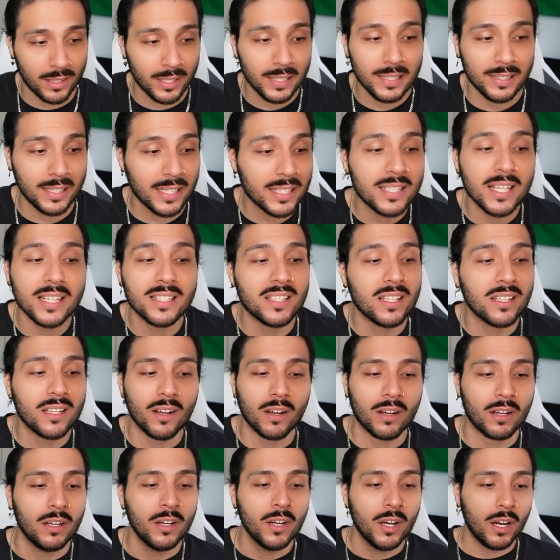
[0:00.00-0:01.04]
This isn't
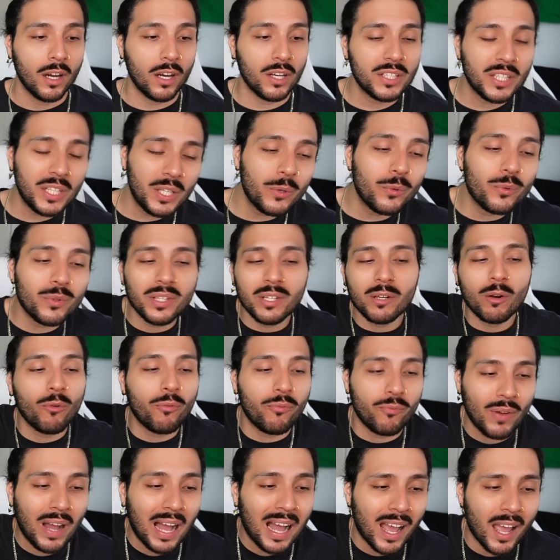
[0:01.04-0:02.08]
a cute little
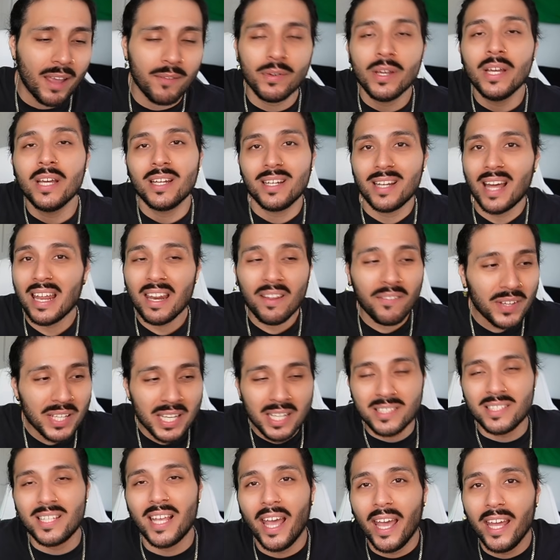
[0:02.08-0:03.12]
5, not even a
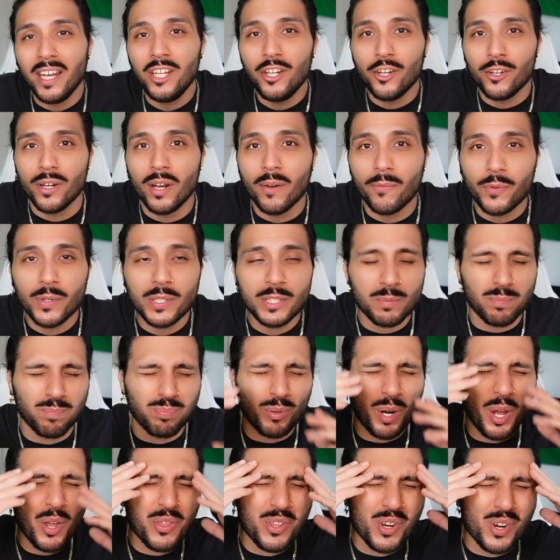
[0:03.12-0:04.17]
10-year difference,
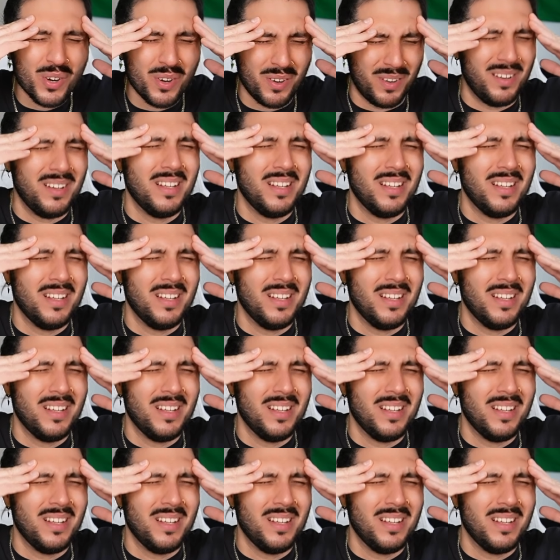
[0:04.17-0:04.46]
brother.